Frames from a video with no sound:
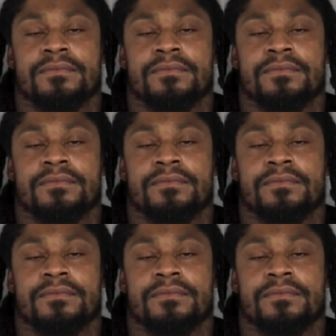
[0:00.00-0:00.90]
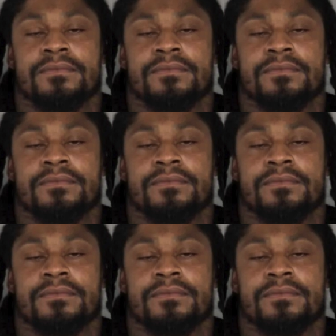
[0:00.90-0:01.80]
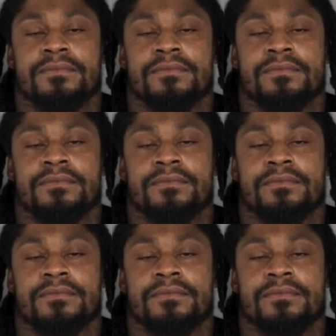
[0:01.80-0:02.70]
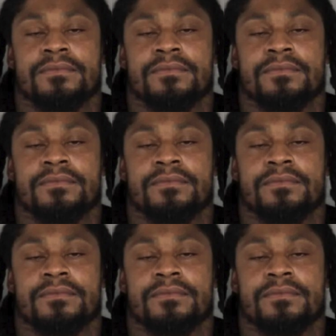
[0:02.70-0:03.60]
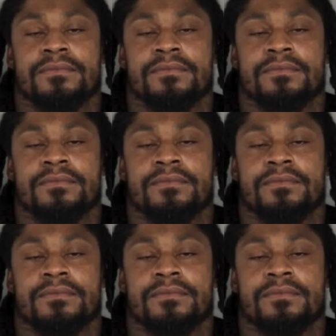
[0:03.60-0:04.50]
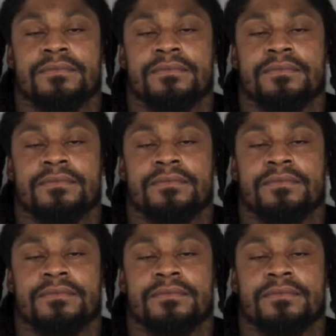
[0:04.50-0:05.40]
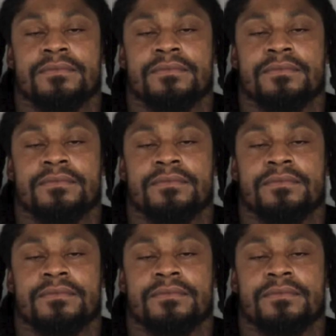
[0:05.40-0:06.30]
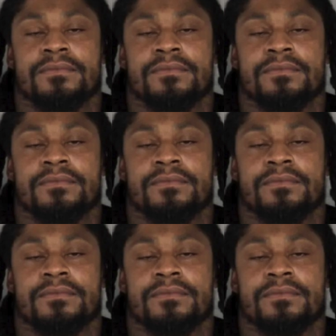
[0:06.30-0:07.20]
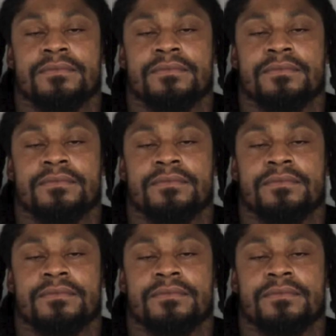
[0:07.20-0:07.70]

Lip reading: The face doesn't move, so there is nothing to read.